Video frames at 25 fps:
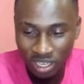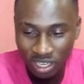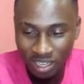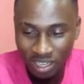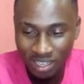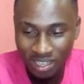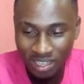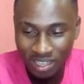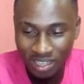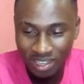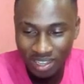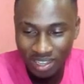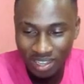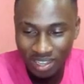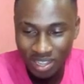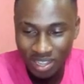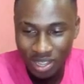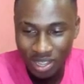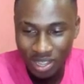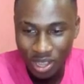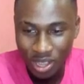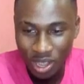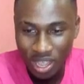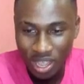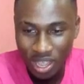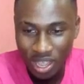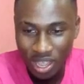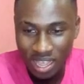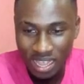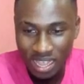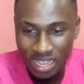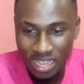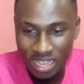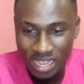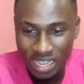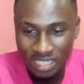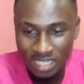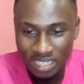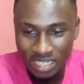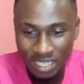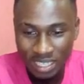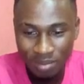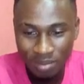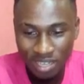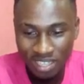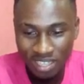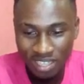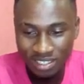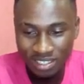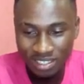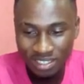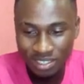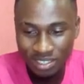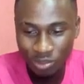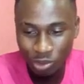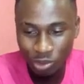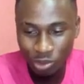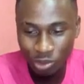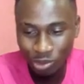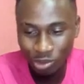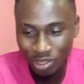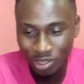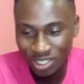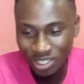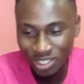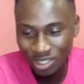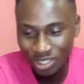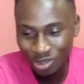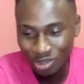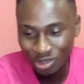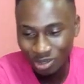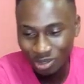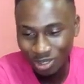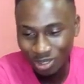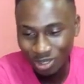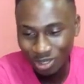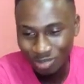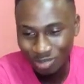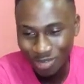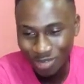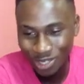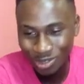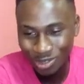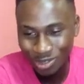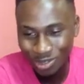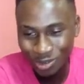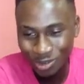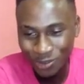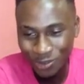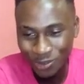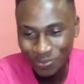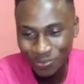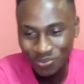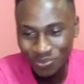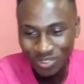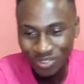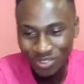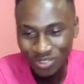here, except that when you click into this menu,